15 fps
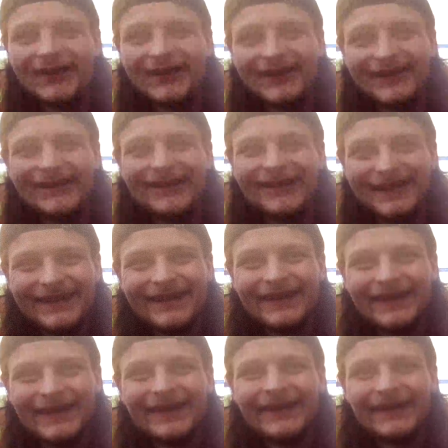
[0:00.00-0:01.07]
yeah,
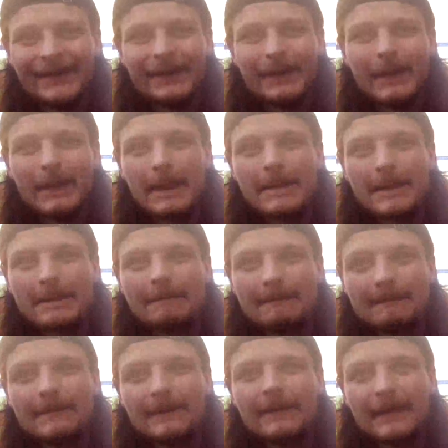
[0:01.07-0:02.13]
because we were dating. I
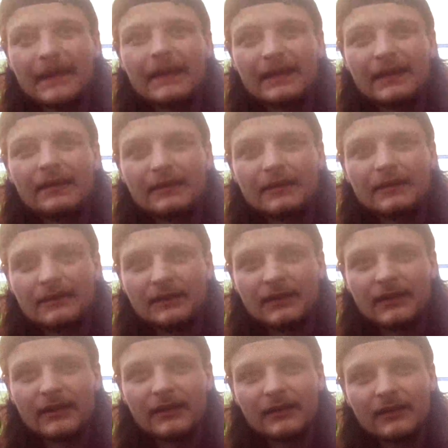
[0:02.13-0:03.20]
was the one who
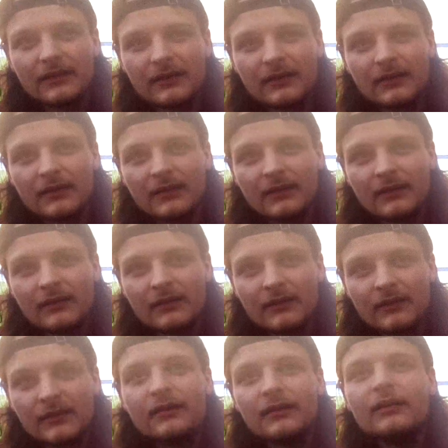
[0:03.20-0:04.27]
she tried new things
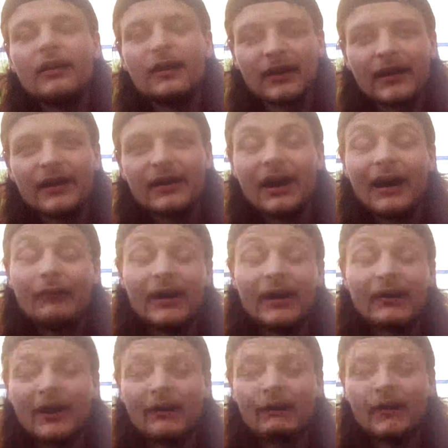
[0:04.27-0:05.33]
on. Okay, I
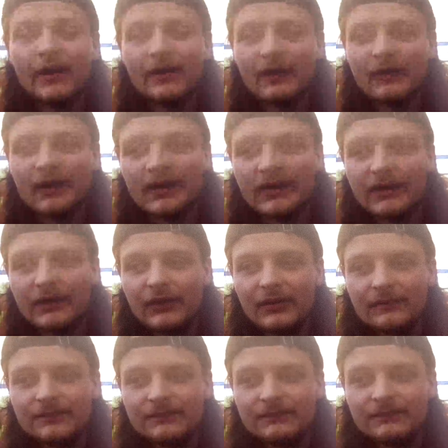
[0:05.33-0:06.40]
have a mate like that.
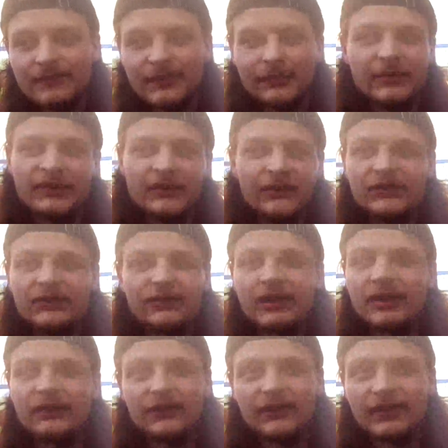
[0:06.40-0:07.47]
His missus just
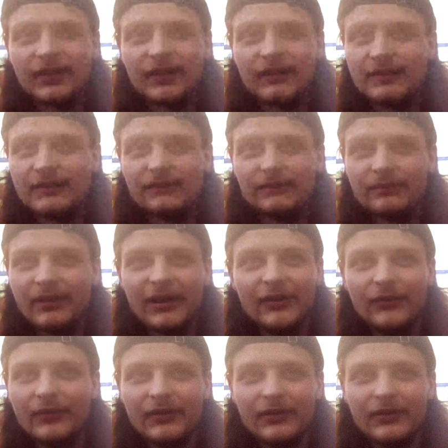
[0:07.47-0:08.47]
cuts his hair and plays with